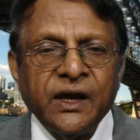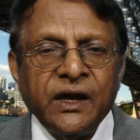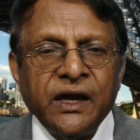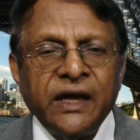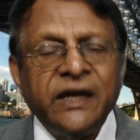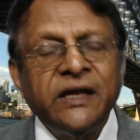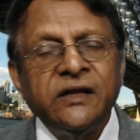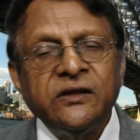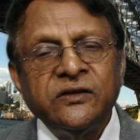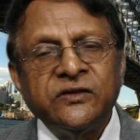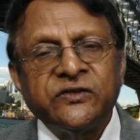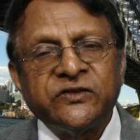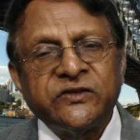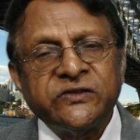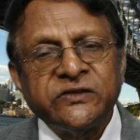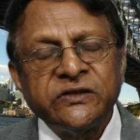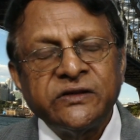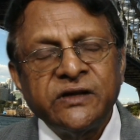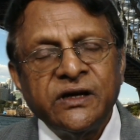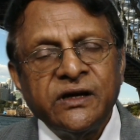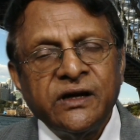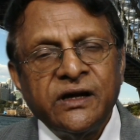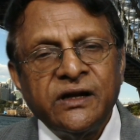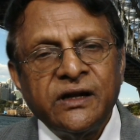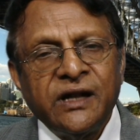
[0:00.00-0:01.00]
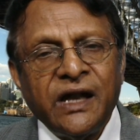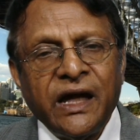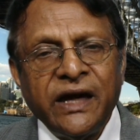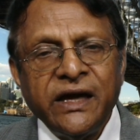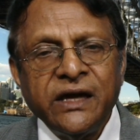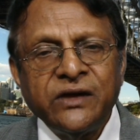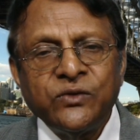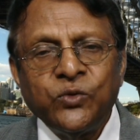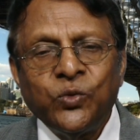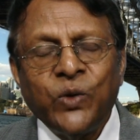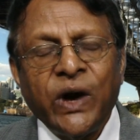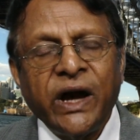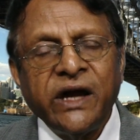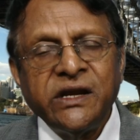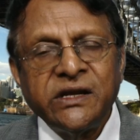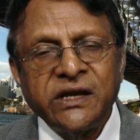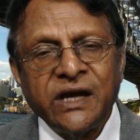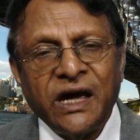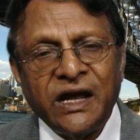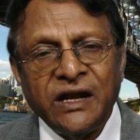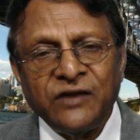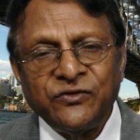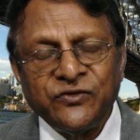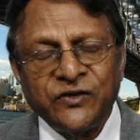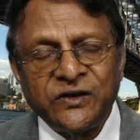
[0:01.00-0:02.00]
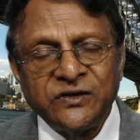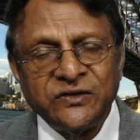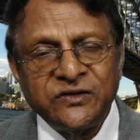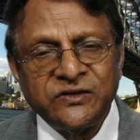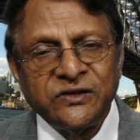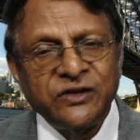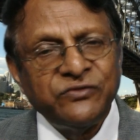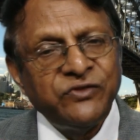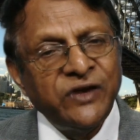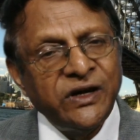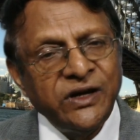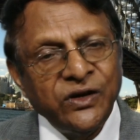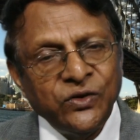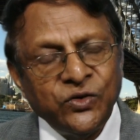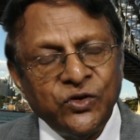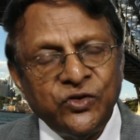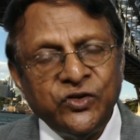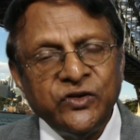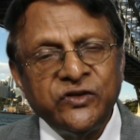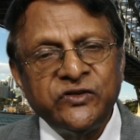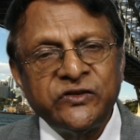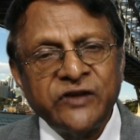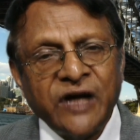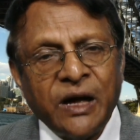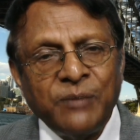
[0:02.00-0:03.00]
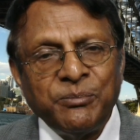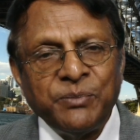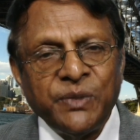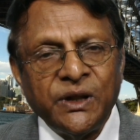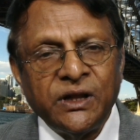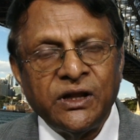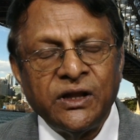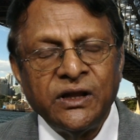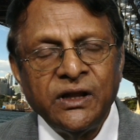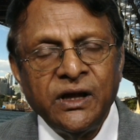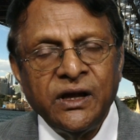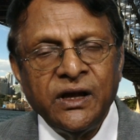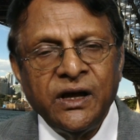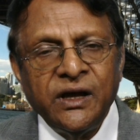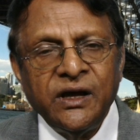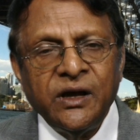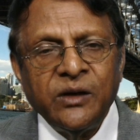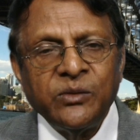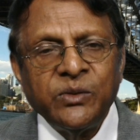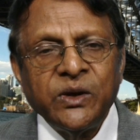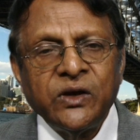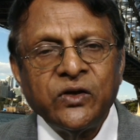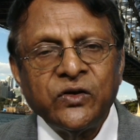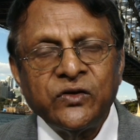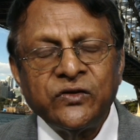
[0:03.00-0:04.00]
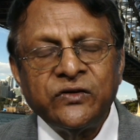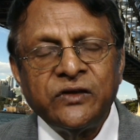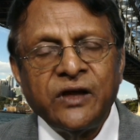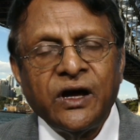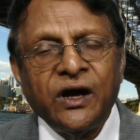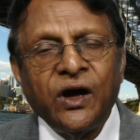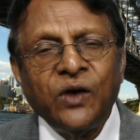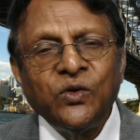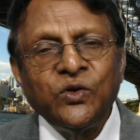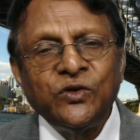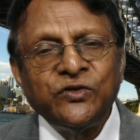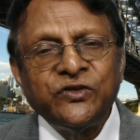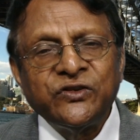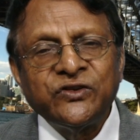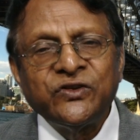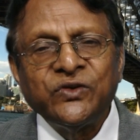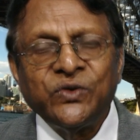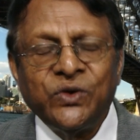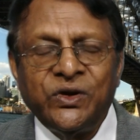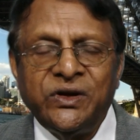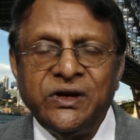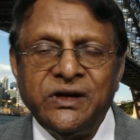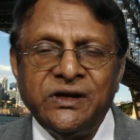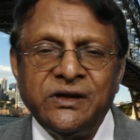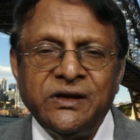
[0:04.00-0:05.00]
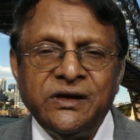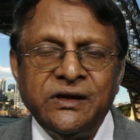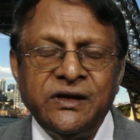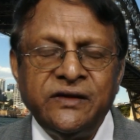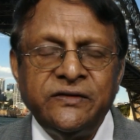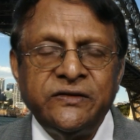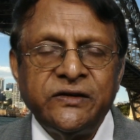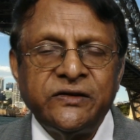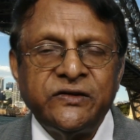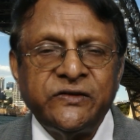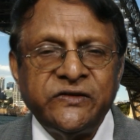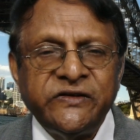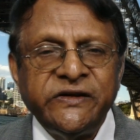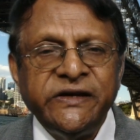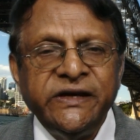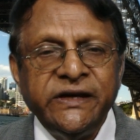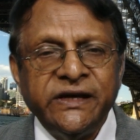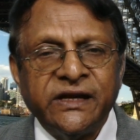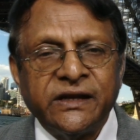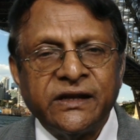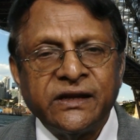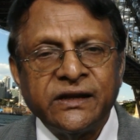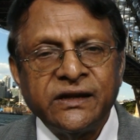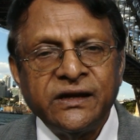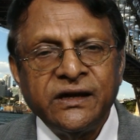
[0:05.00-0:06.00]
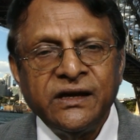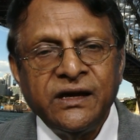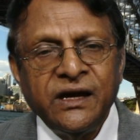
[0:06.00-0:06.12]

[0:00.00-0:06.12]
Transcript: Hills Like White Elephants is a very good example because the whole story is a scene